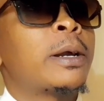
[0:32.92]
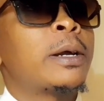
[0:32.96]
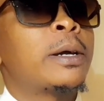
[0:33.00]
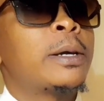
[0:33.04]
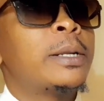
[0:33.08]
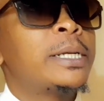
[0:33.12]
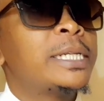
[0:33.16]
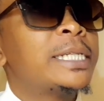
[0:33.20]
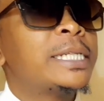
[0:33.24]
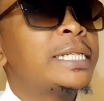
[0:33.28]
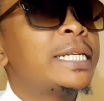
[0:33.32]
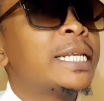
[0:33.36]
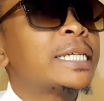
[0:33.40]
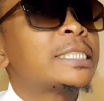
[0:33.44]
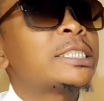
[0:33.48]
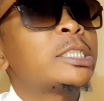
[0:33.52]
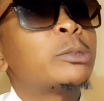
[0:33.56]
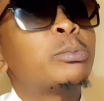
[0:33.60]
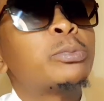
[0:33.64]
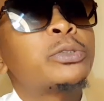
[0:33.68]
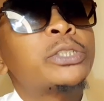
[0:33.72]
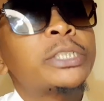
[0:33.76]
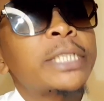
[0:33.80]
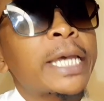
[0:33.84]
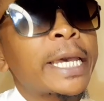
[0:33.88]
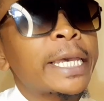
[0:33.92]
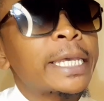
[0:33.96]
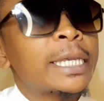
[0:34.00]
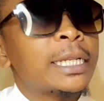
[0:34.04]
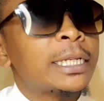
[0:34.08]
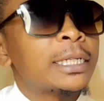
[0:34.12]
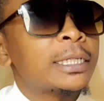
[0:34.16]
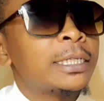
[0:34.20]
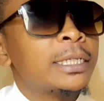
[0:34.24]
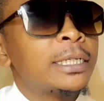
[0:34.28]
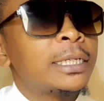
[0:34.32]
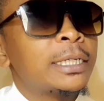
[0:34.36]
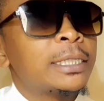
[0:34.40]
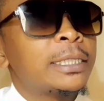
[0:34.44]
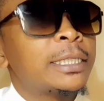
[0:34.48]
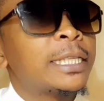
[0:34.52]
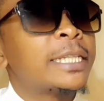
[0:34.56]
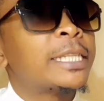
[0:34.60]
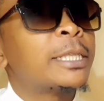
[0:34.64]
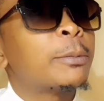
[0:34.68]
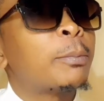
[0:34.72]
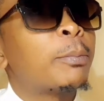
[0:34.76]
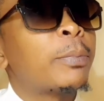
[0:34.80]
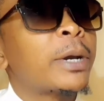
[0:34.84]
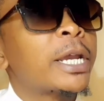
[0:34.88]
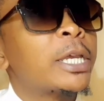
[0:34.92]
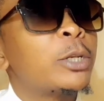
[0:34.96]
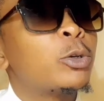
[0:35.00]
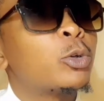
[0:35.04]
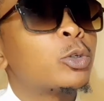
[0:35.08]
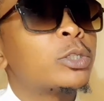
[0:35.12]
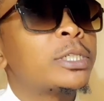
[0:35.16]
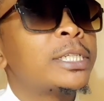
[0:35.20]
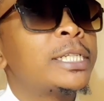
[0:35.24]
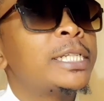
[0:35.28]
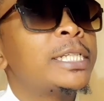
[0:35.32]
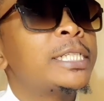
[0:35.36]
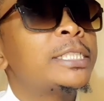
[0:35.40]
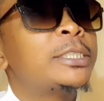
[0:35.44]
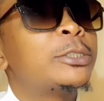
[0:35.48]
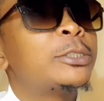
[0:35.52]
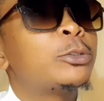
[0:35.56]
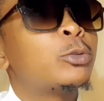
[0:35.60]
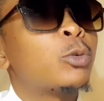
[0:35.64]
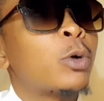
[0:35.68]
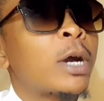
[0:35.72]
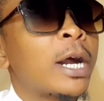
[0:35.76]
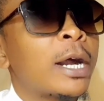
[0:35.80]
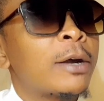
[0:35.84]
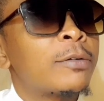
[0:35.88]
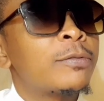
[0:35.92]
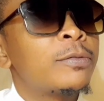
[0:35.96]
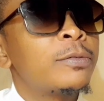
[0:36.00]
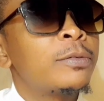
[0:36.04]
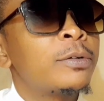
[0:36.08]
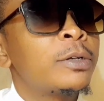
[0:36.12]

leadership style that the pilot needs to have